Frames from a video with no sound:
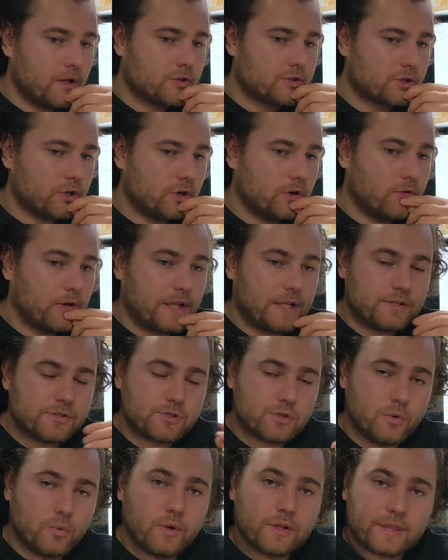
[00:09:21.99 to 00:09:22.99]
So
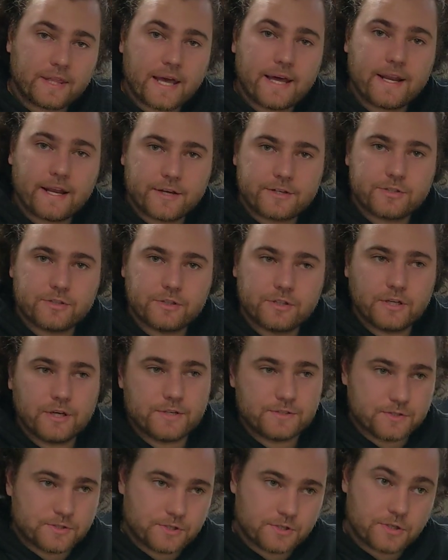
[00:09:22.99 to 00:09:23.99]
what that actually
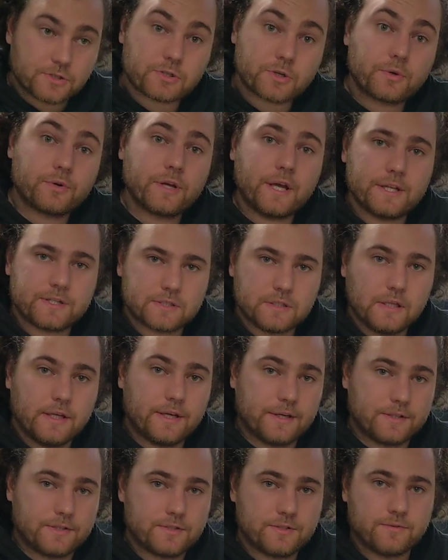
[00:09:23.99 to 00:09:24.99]
does is it just creates
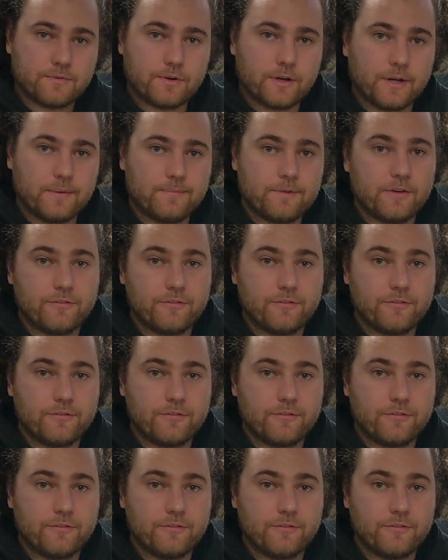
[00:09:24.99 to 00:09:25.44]
links, right?